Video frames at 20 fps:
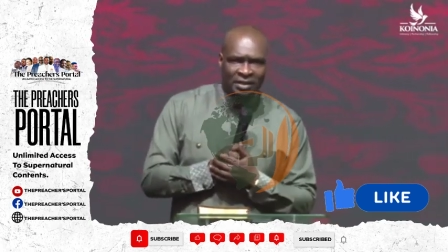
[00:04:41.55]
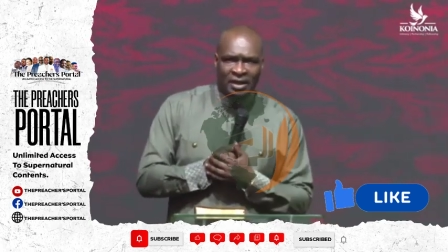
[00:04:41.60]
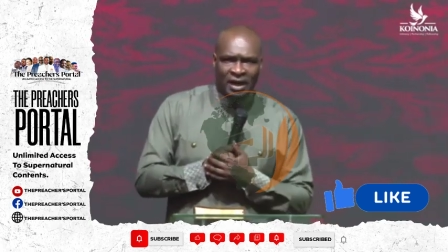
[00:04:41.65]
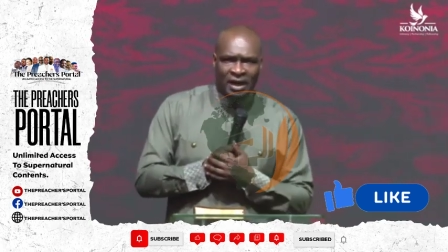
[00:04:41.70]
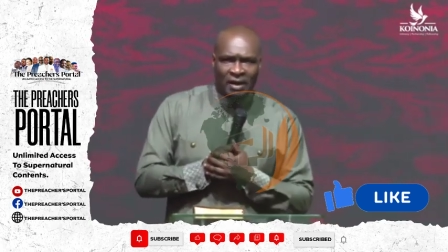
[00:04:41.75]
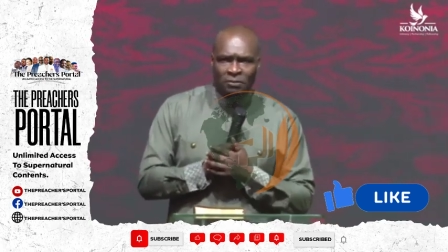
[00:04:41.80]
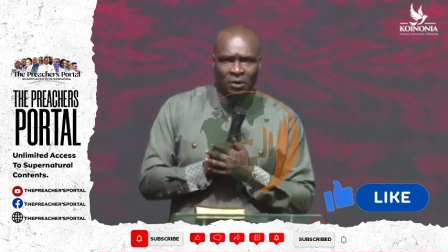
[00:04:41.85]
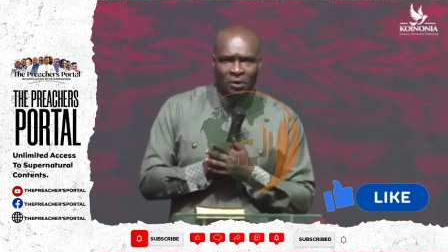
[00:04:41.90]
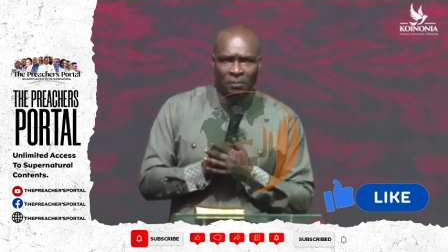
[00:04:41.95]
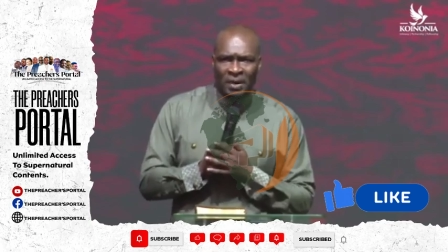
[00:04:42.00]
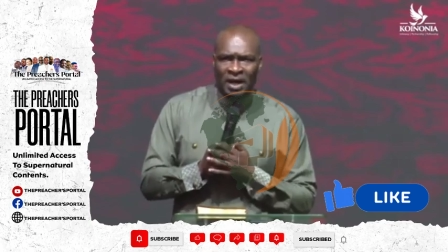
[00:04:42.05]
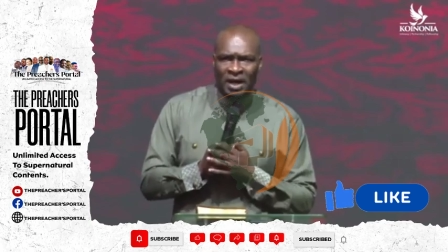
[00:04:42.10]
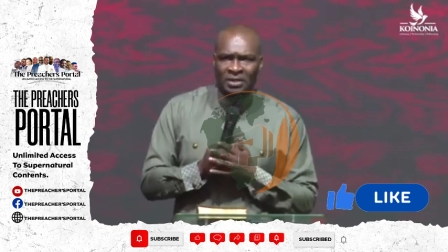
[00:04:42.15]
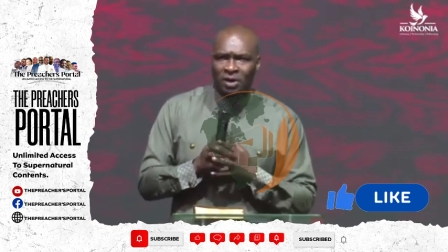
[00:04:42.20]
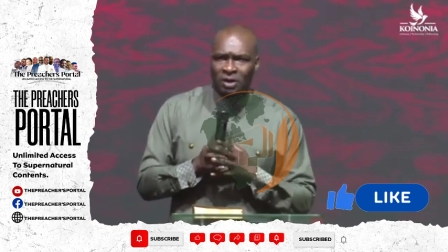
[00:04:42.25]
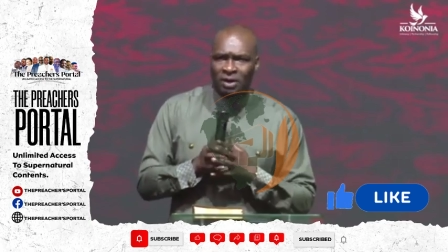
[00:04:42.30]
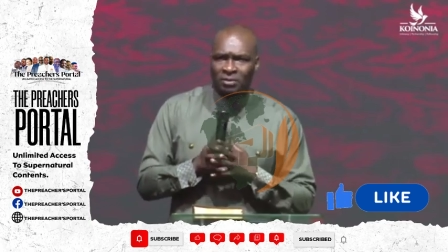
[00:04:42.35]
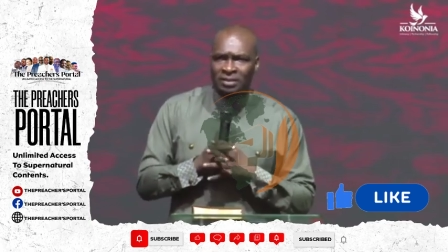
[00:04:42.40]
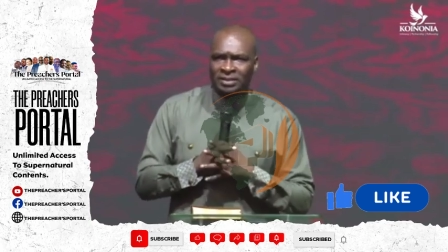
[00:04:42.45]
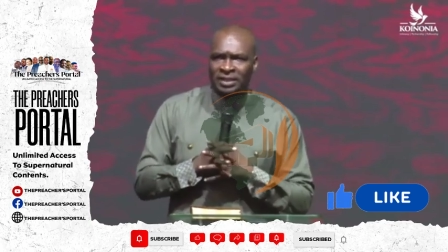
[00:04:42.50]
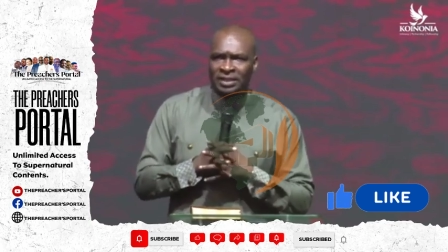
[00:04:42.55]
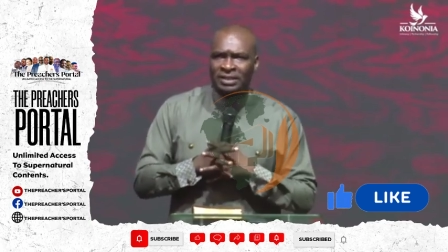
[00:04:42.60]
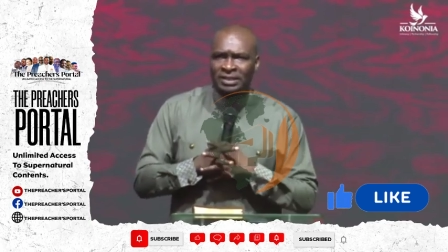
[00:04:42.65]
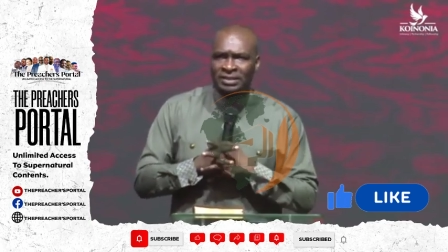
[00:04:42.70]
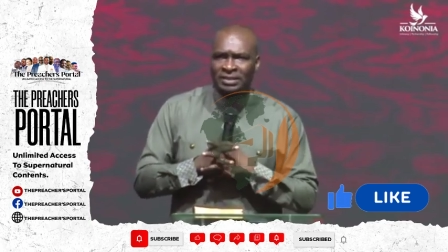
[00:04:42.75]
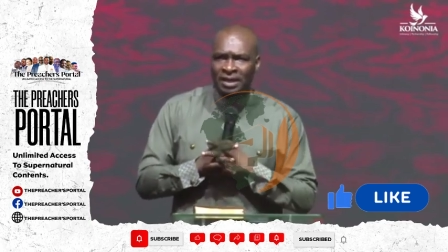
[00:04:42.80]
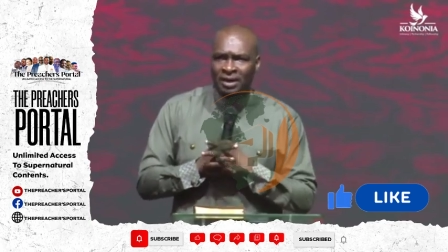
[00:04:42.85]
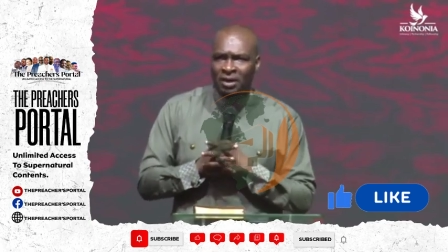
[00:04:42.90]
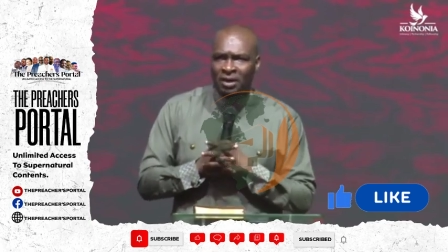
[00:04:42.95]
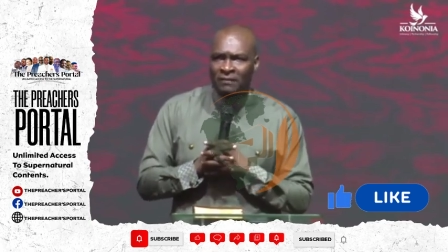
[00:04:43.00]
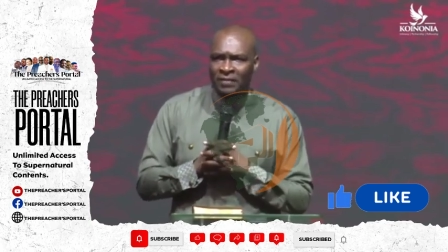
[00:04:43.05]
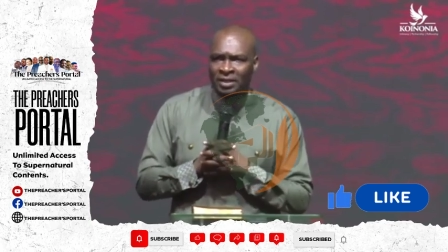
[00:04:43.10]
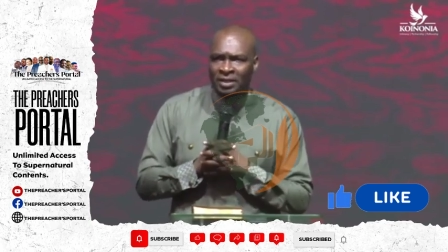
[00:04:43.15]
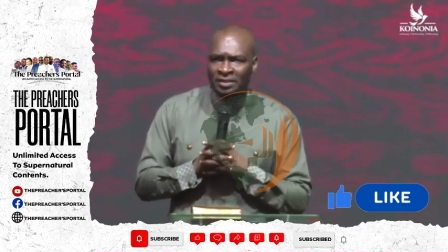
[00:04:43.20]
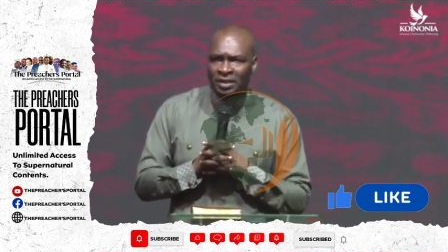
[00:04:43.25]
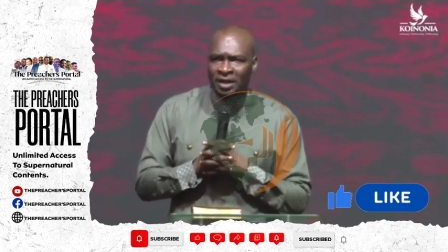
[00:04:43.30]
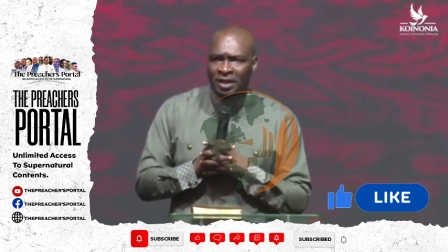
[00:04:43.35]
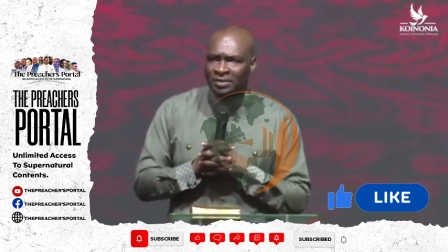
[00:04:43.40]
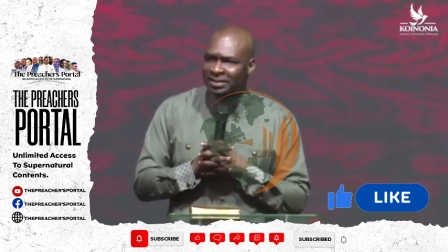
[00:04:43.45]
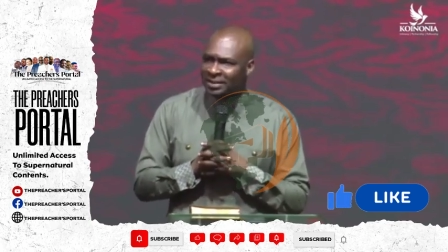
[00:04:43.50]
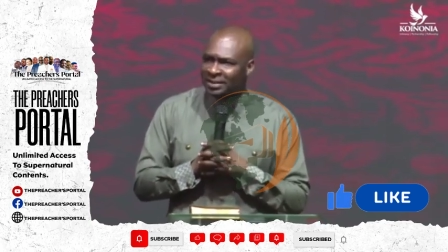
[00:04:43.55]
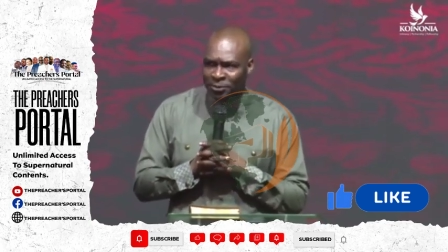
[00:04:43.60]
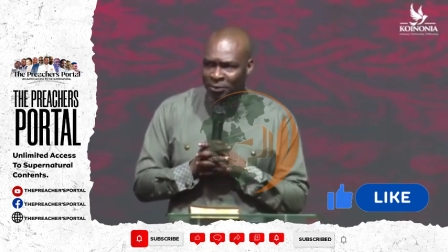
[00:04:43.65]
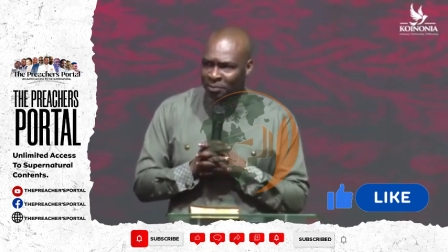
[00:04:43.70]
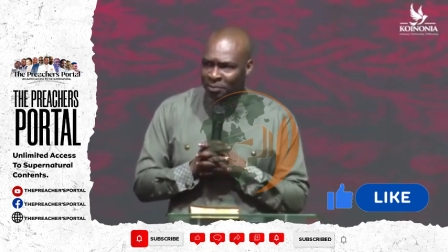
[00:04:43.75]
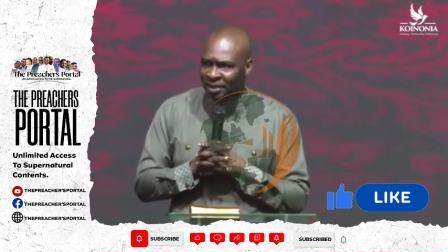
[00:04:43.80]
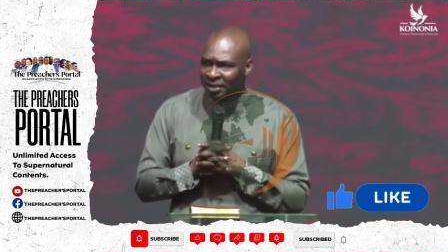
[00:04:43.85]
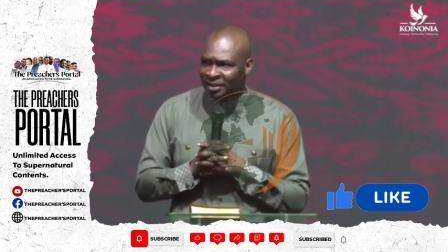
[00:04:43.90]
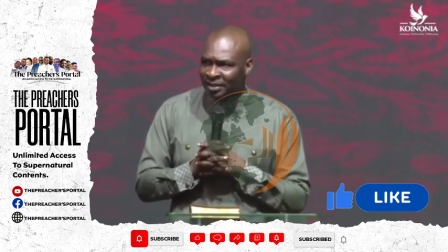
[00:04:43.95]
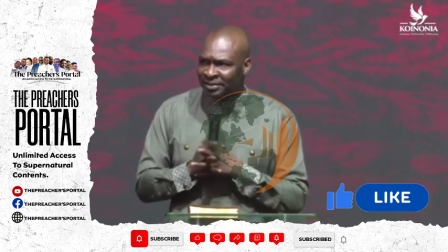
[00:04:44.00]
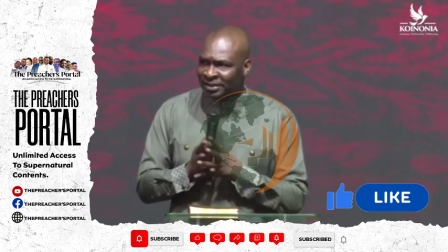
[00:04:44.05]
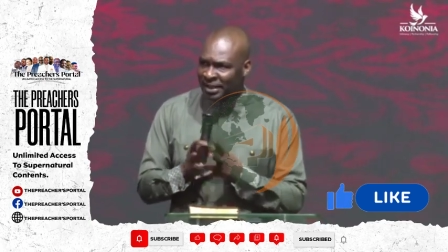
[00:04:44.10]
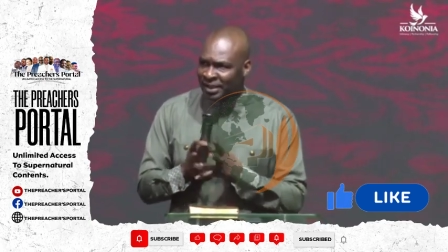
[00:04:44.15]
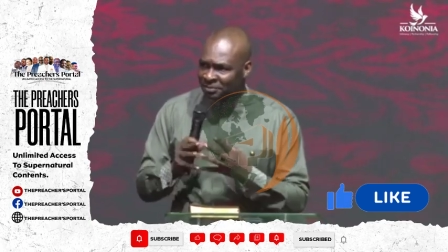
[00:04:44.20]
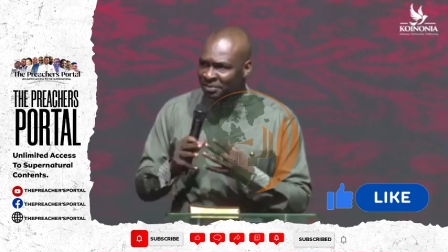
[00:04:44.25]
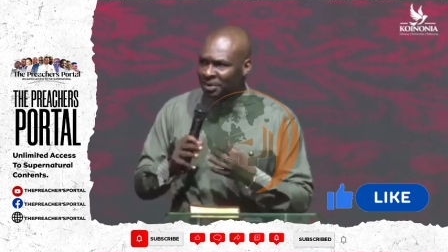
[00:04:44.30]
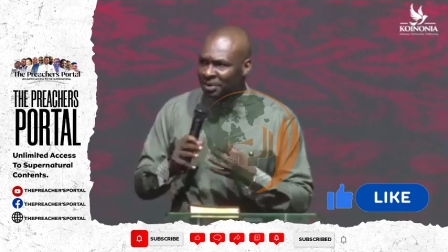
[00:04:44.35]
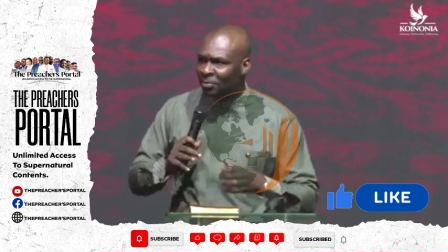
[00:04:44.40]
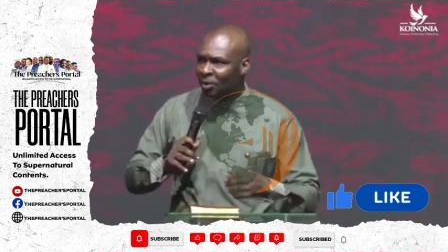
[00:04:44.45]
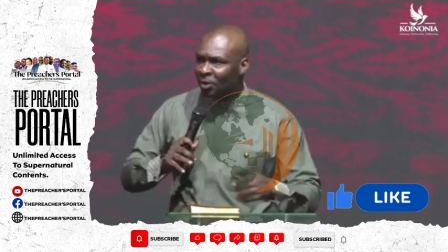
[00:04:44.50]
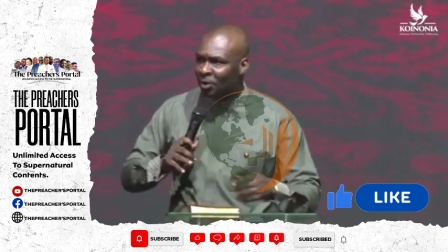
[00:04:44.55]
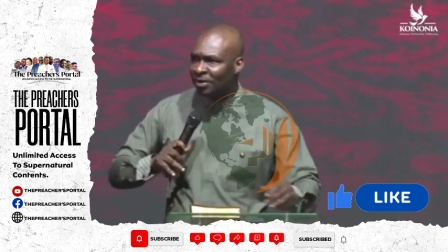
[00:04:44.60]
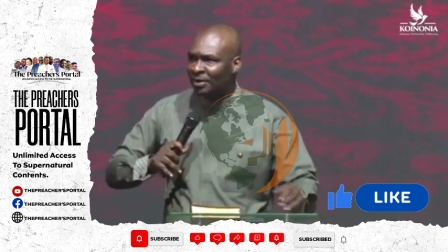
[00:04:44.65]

I'm surprised you are not yet a general overseer you say you mean it tell me more